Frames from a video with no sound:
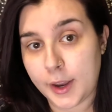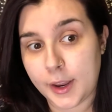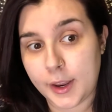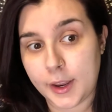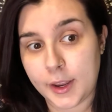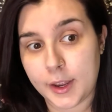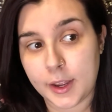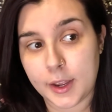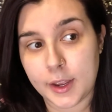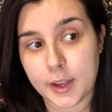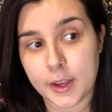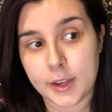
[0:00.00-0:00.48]

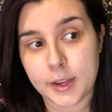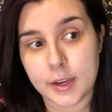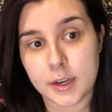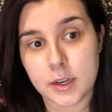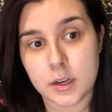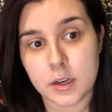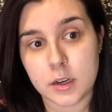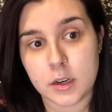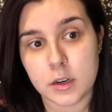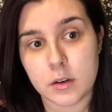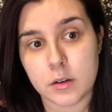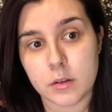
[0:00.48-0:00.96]

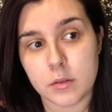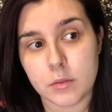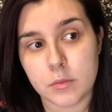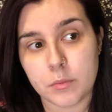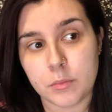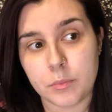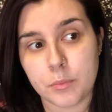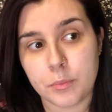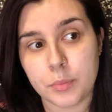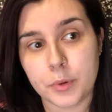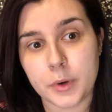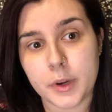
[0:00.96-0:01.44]
and
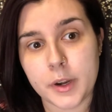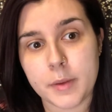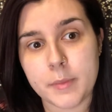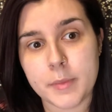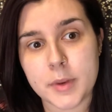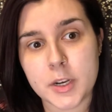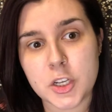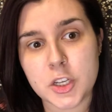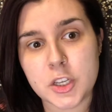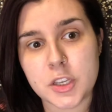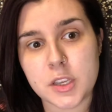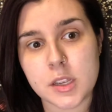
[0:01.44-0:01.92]
pretty
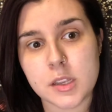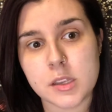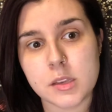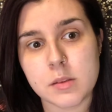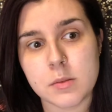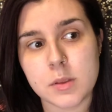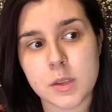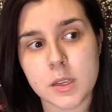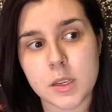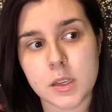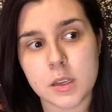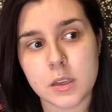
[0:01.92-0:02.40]
much said
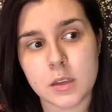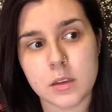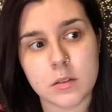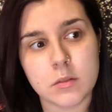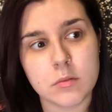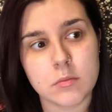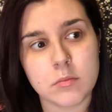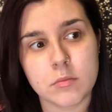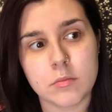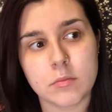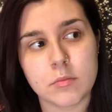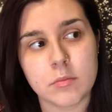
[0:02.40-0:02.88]
something,